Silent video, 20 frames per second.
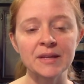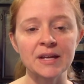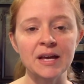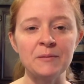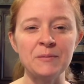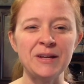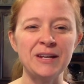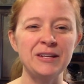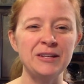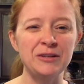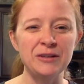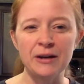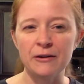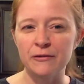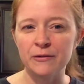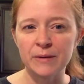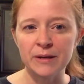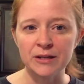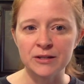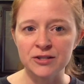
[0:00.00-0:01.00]
I mean,
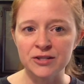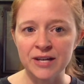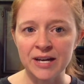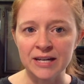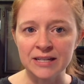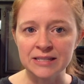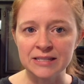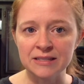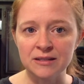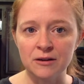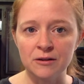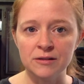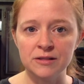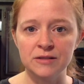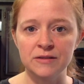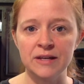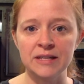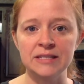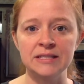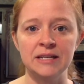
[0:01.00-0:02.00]
everybody usually has salt, so
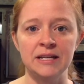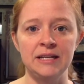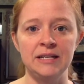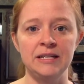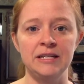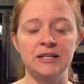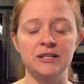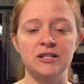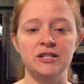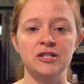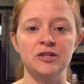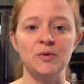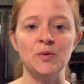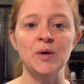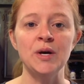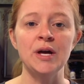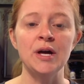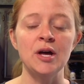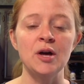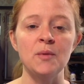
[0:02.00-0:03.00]
that's not an issue.
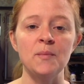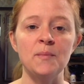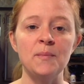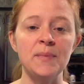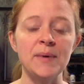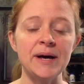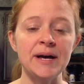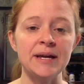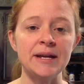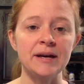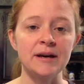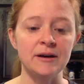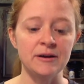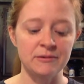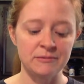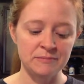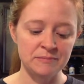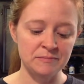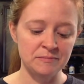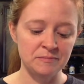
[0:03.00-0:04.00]
But
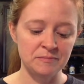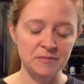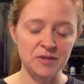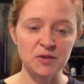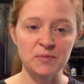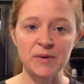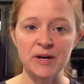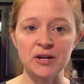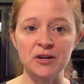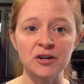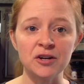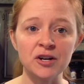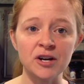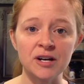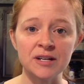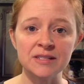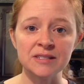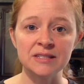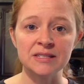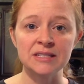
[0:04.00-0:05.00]
the butter
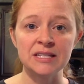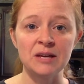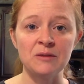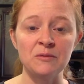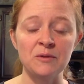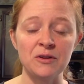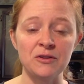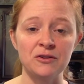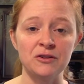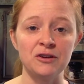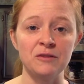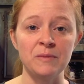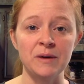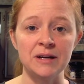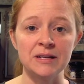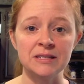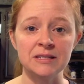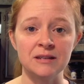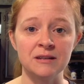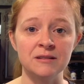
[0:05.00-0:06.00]
costs the same whether you
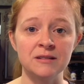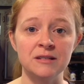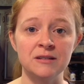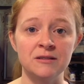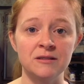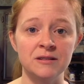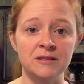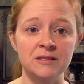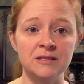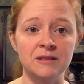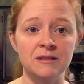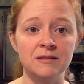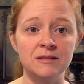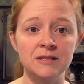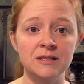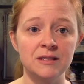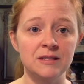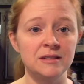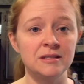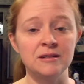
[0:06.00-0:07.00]
buy salted or
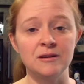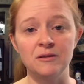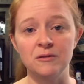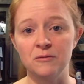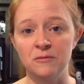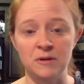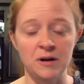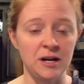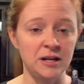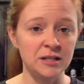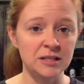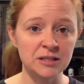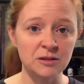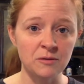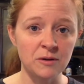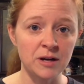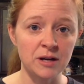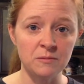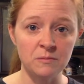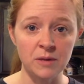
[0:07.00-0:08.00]
unsalted, so I just go
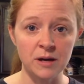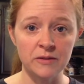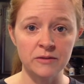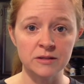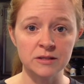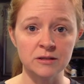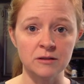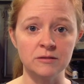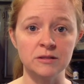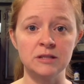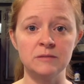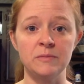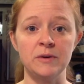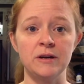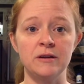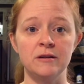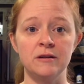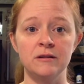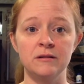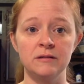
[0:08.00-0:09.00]
ahead and buy the salted
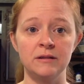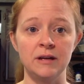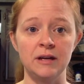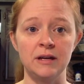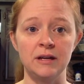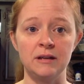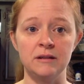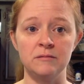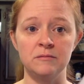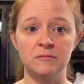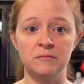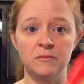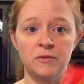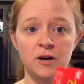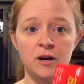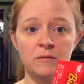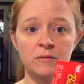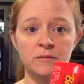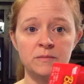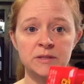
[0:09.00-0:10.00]
butter and
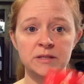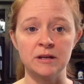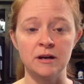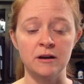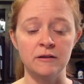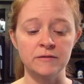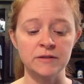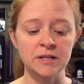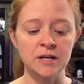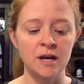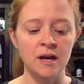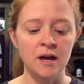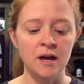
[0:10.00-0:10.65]
problem solved.